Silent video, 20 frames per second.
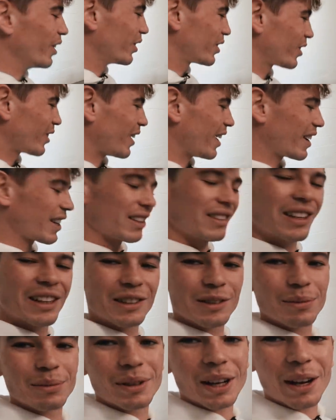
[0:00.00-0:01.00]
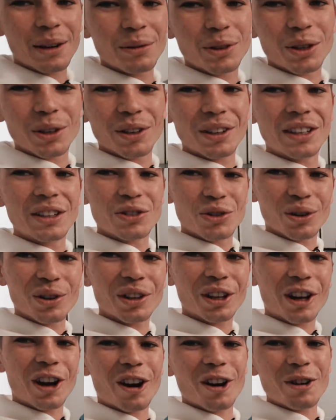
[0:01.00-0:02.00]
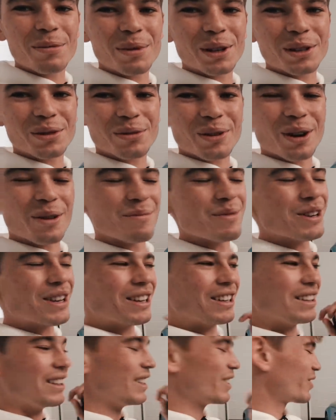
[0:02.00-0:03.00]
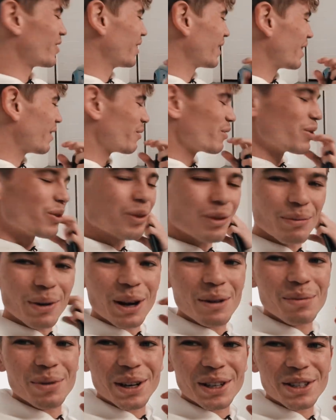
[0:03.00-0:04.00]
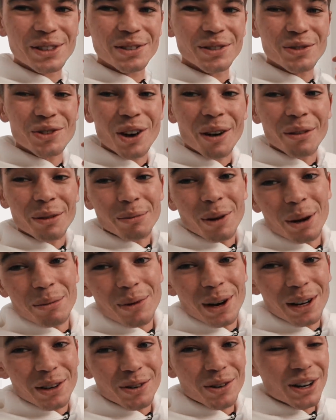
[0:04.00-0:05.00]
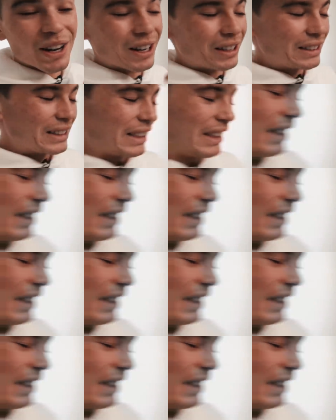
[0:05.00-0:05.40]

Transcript: So that I can take some time to enjoy the car a bit as well, but then literally give you all of my impressions of driving my brand new car.